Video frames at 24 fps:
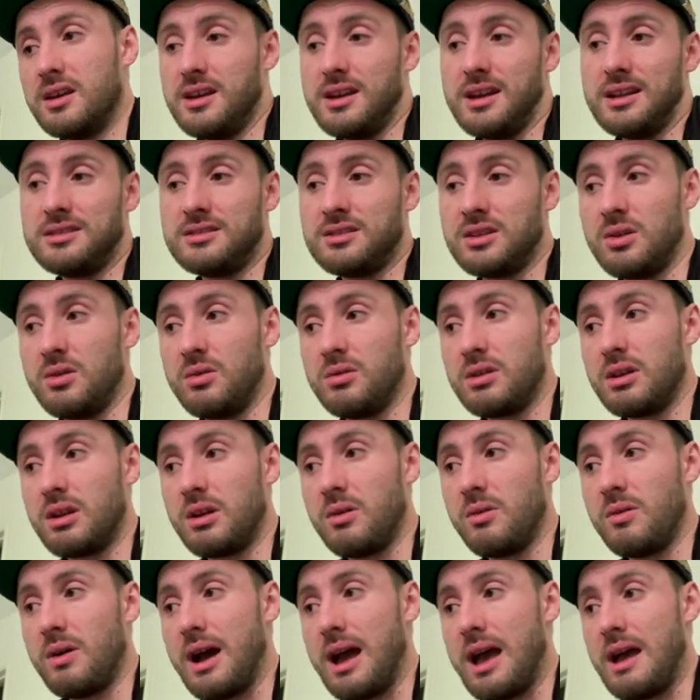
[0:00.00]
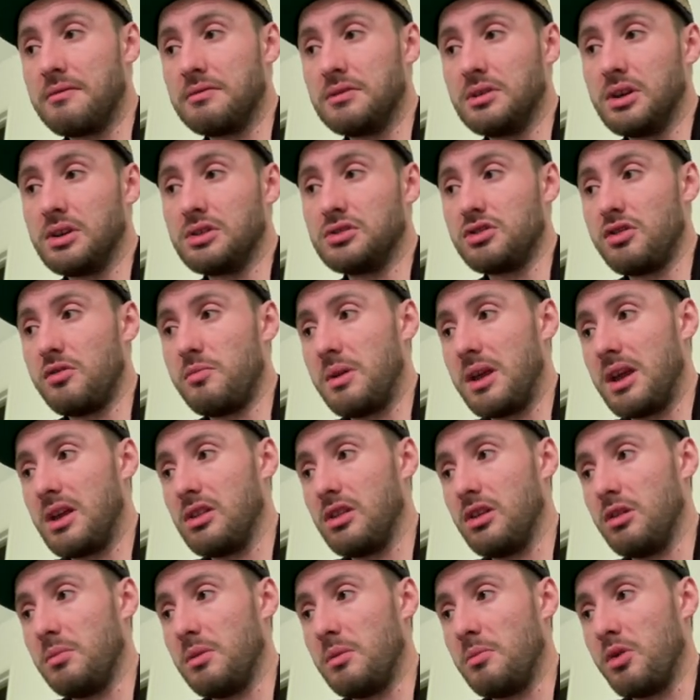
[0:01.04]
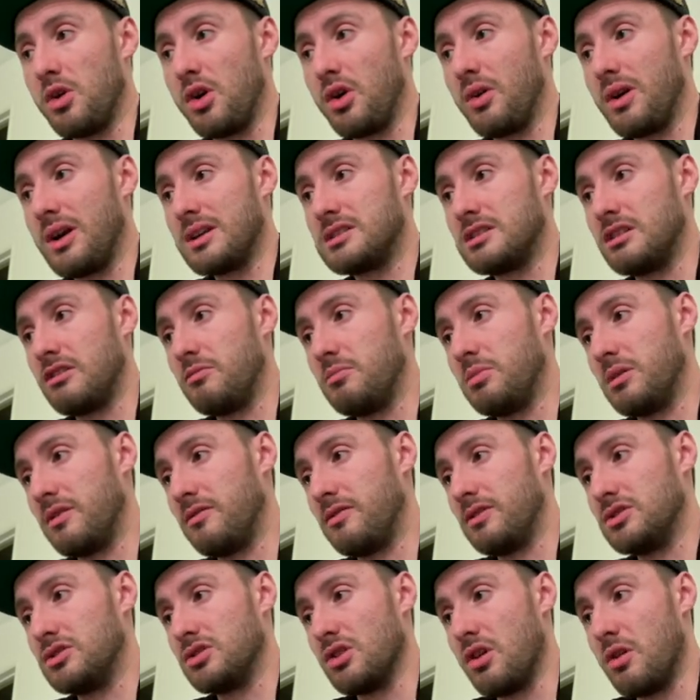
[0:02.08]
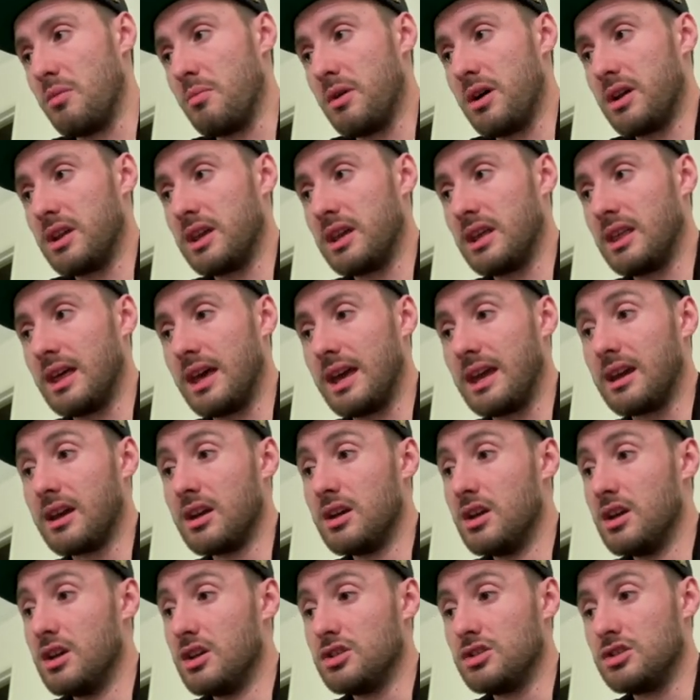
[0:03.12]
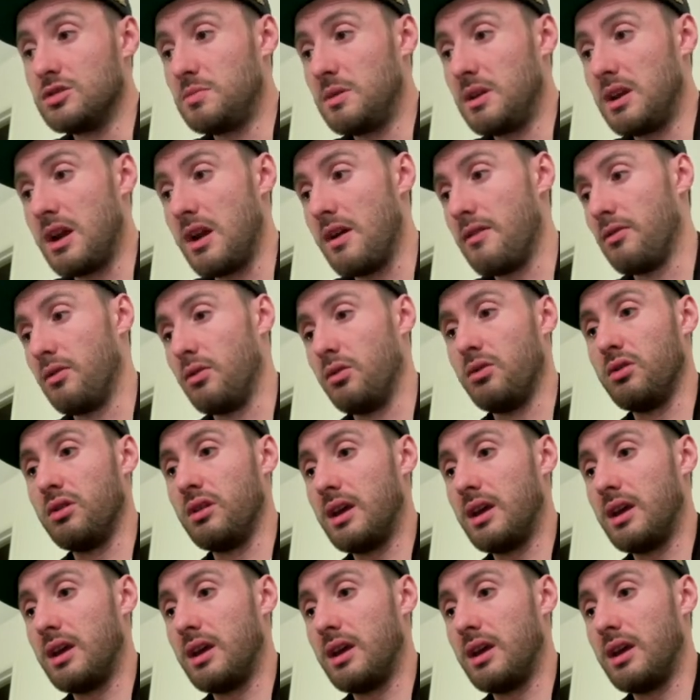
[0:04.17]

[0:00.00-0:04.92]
And so, I have the luxury of being a little bit more aggressive, but if it's your own money, like, just be careful.